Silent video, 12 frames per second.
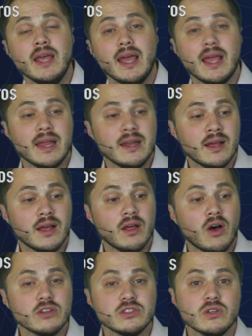and
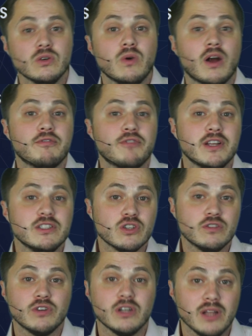also our friends
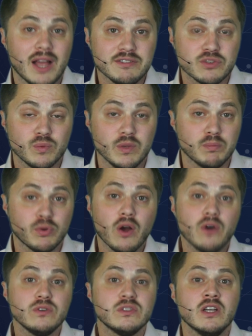over at Live Streaming
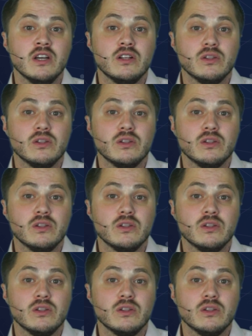Pros.